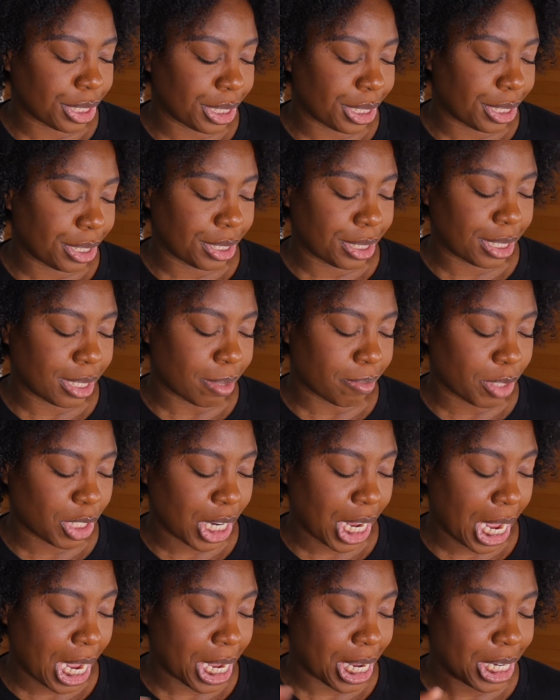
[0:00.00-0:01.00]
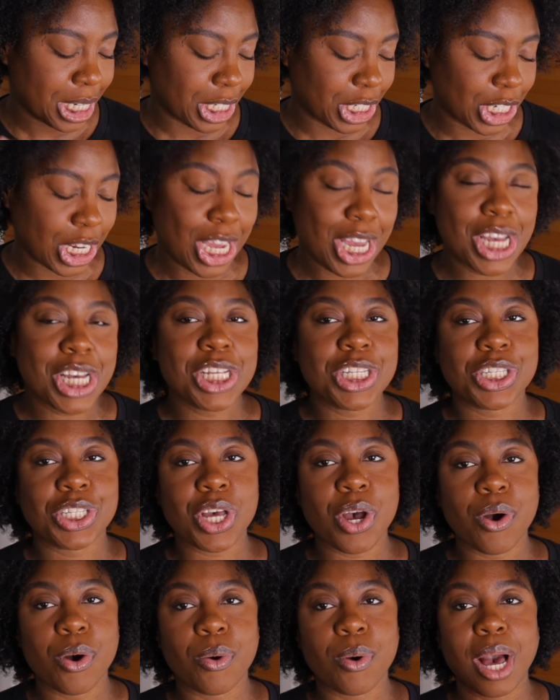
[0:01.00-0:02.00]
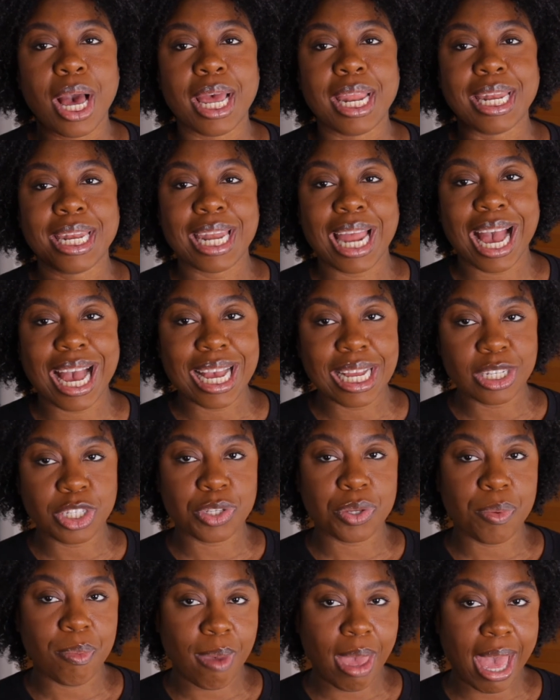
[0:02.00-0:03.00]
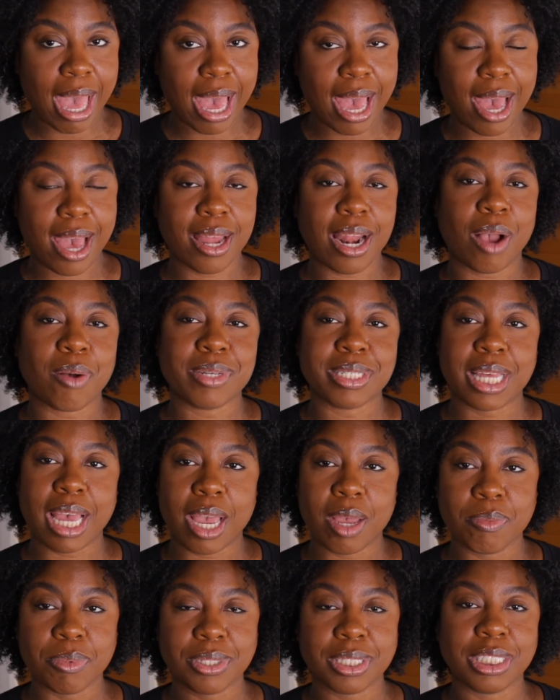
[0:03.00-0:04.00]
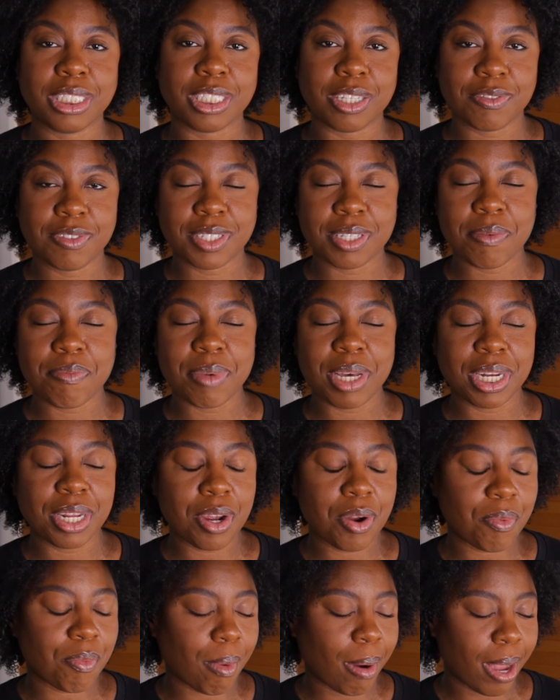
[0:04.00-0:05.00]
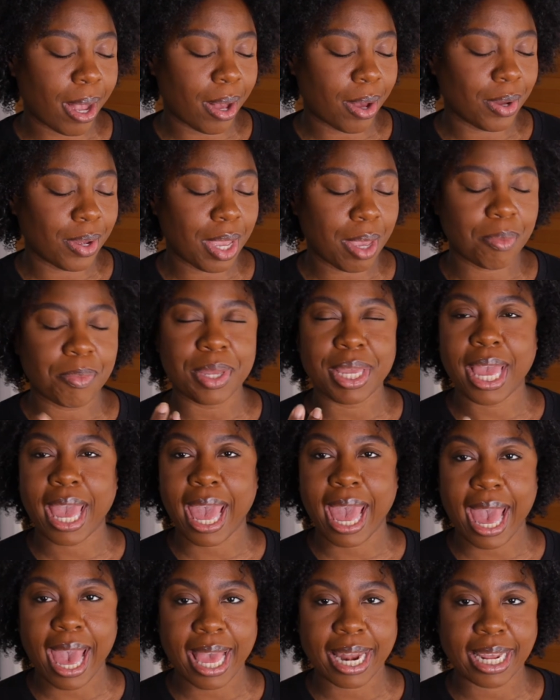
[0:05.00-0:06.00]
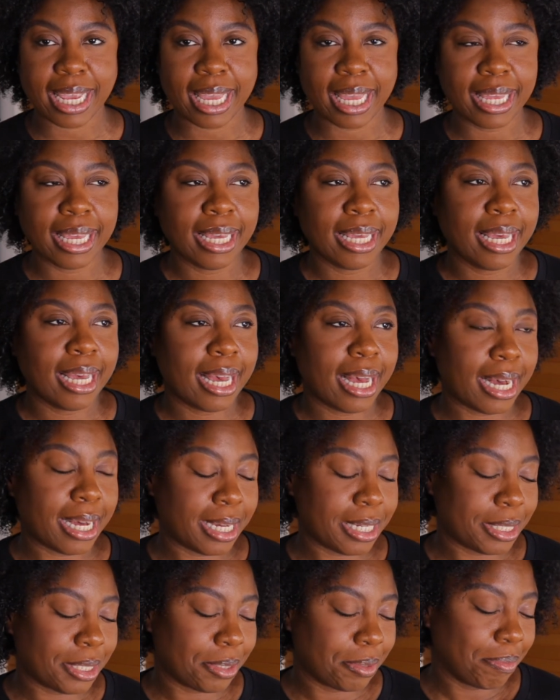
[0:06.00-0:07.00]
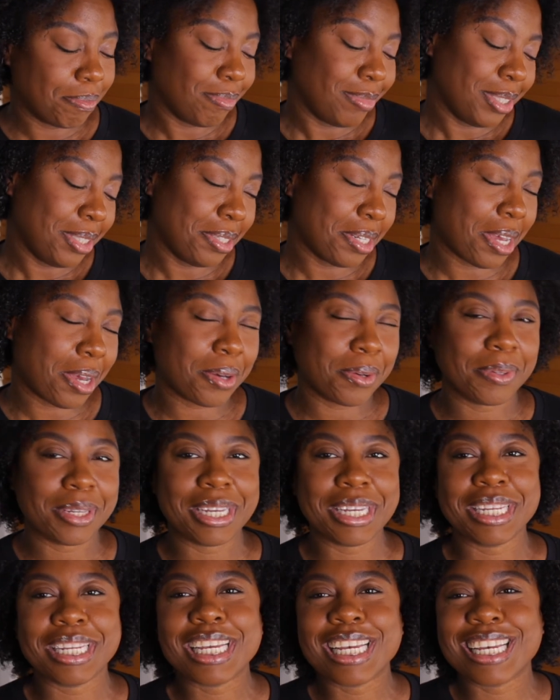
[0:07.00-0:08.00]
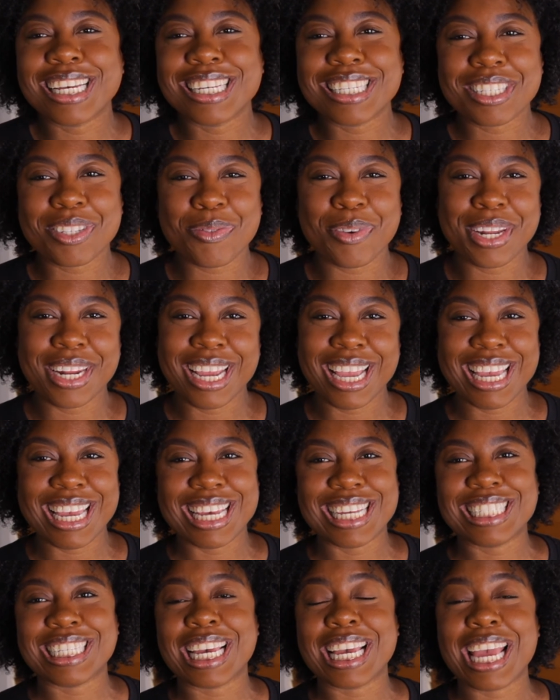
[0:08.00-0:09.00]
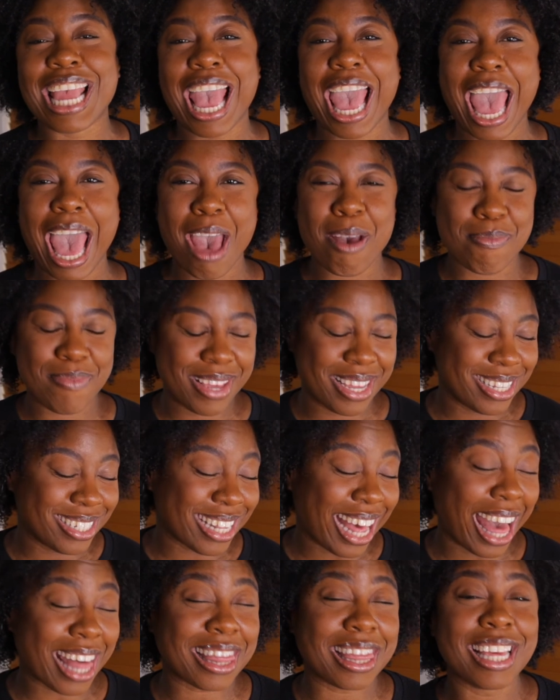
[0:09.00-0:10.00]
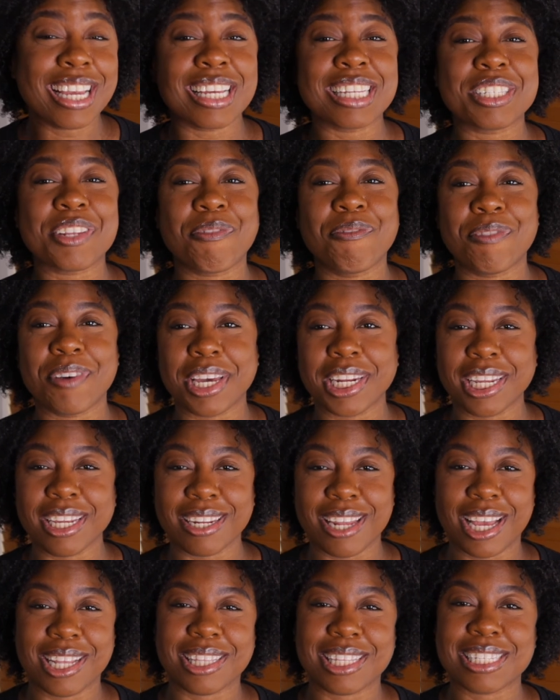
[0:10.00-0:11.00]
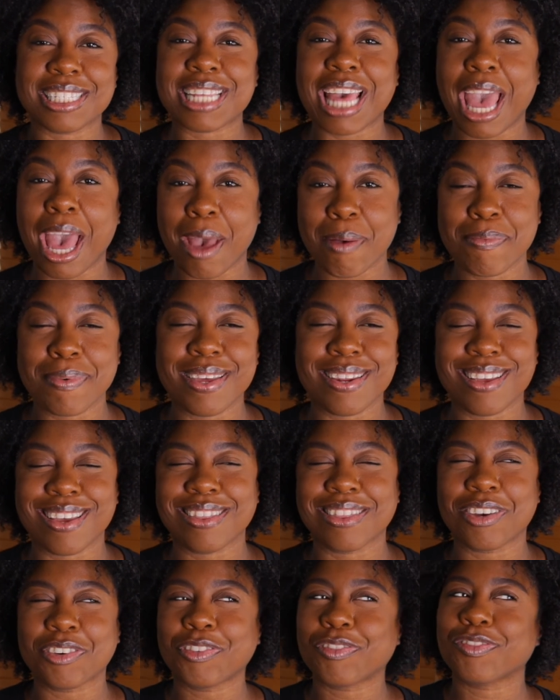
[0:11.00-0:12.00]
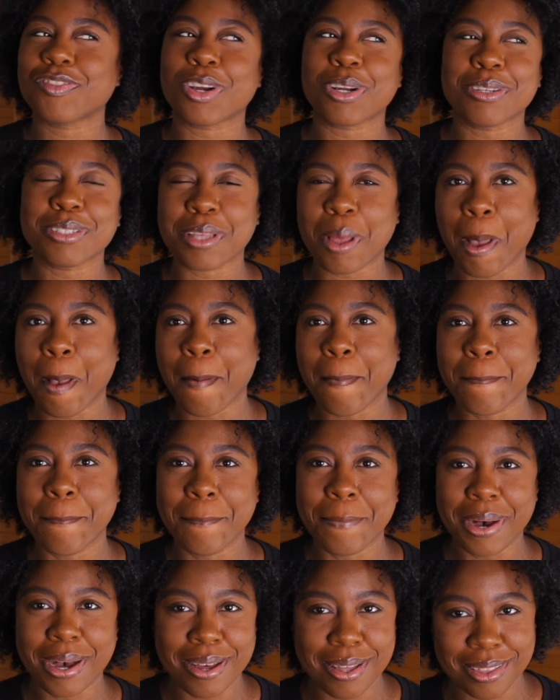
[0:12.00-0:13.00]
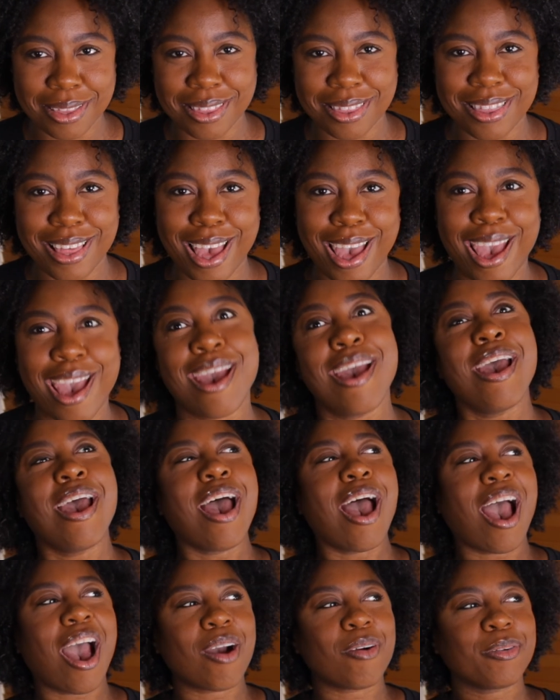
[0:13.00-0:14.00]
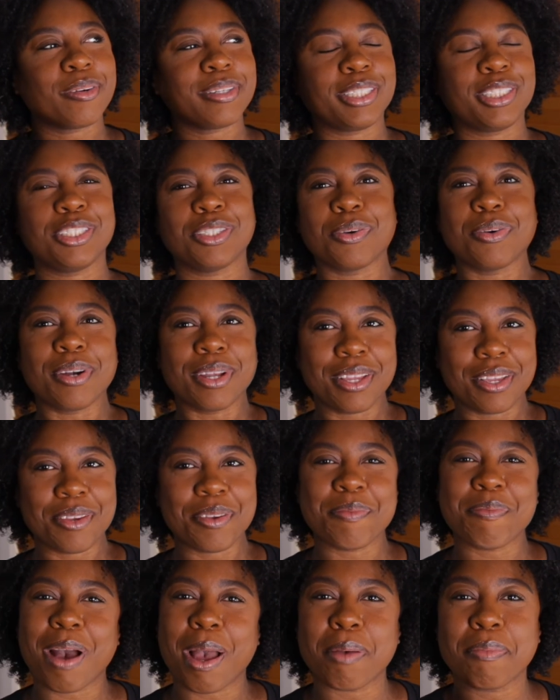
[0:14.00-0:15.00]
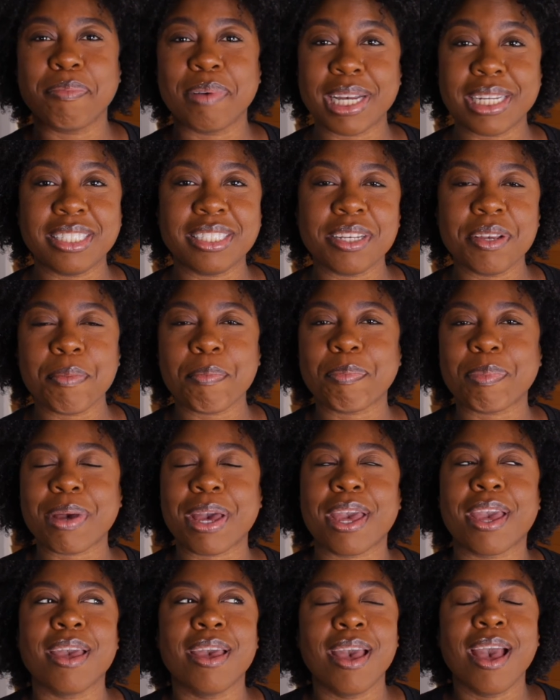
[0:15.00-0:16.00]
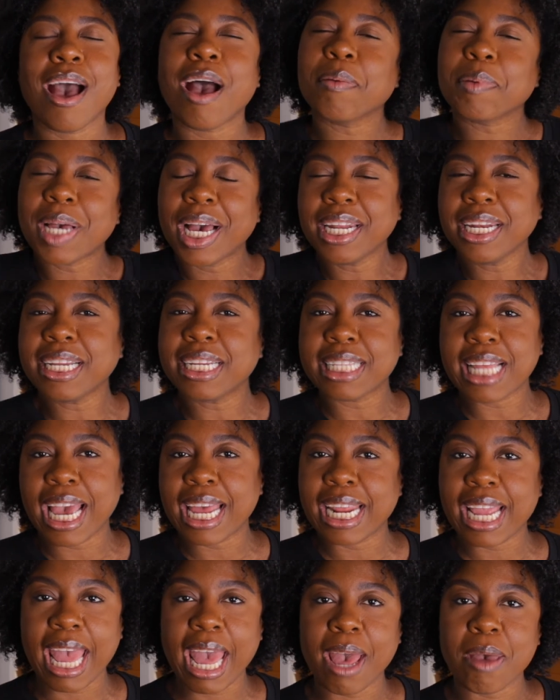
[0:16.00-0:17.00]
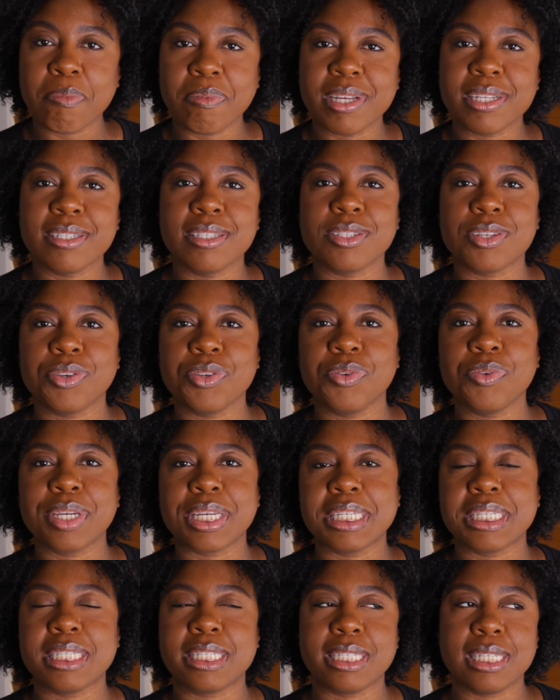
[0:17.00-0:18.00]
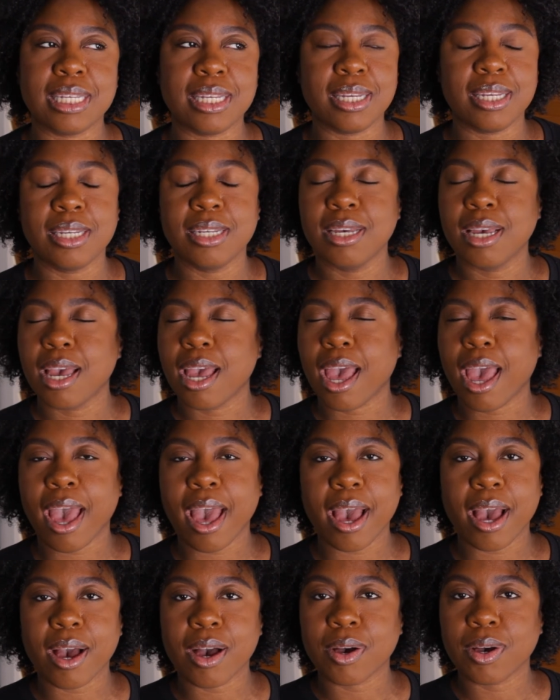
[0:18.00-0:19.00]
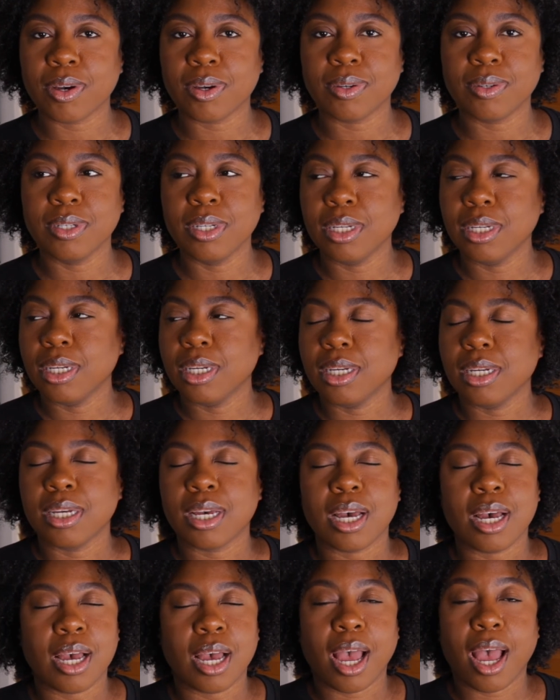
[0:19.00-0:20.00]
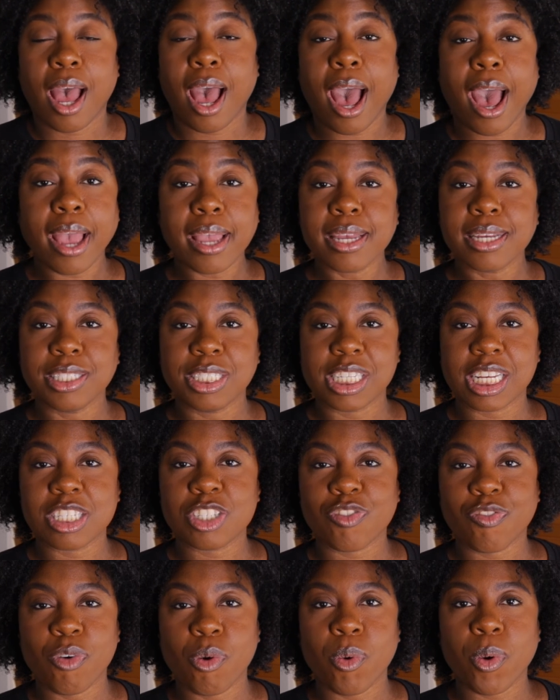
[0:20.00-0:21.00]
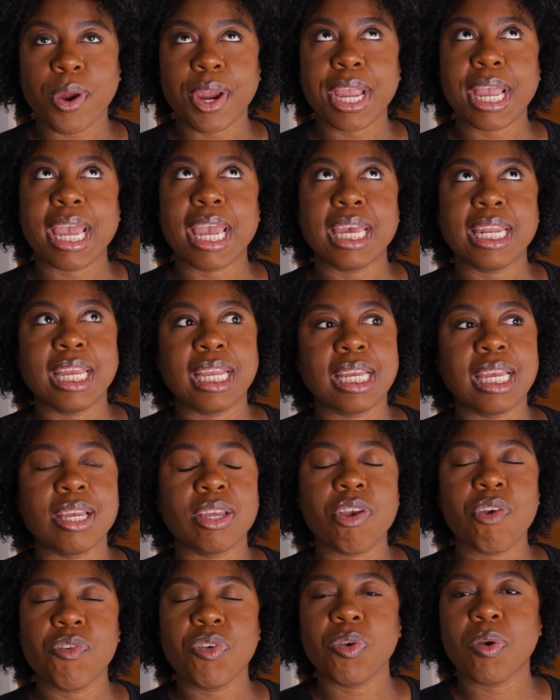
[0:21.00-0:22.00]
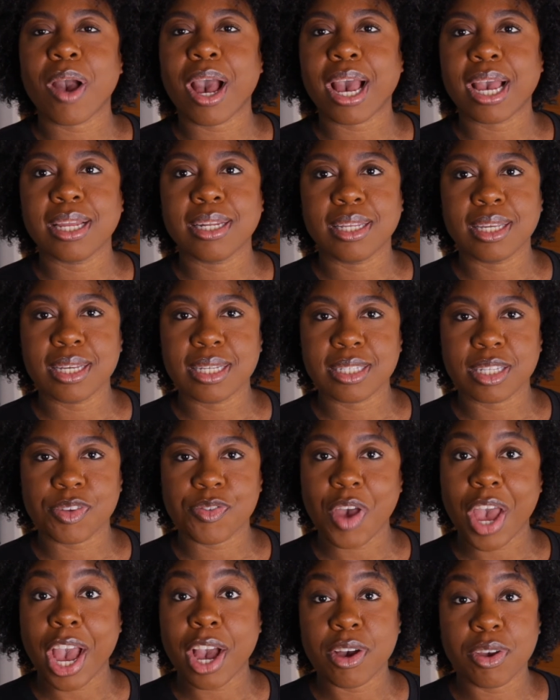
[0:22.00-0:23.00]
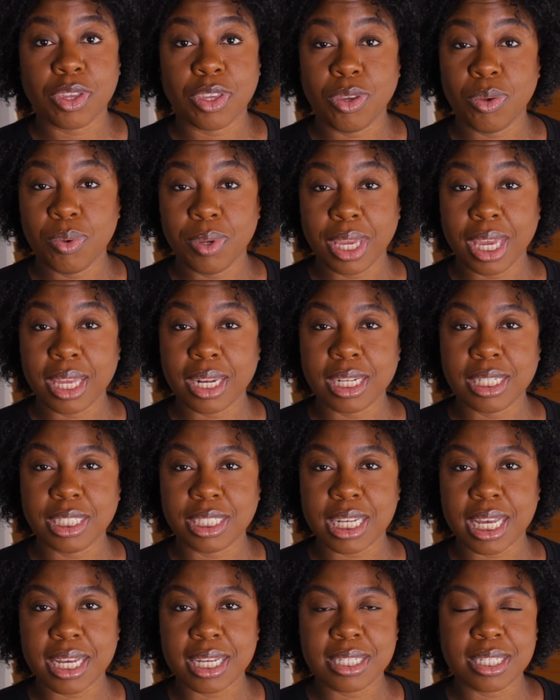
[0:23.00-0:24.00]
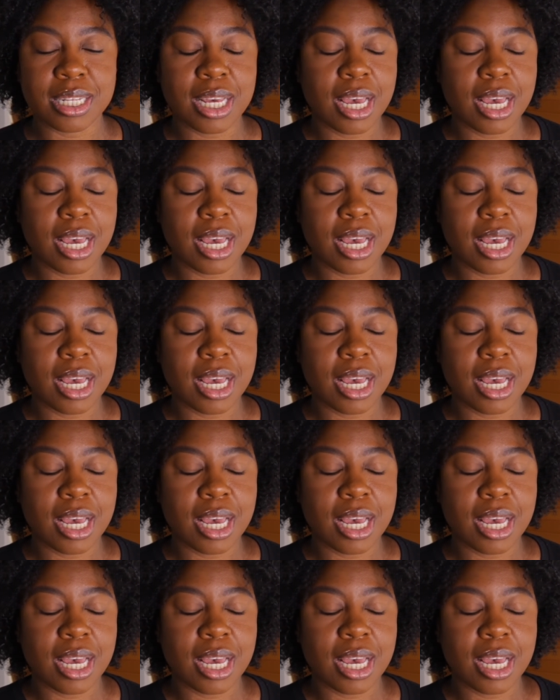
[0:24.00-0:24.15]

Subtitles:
and some change. So not too bad. I was able to shift some money around, and we had it. It is what it is. It happens. I think it's funny that this happened in the first month that I was showing you my budget, but I'm kind of glad it happened so you can see how I adjust for it, and it can give you ideas of how you can adjust.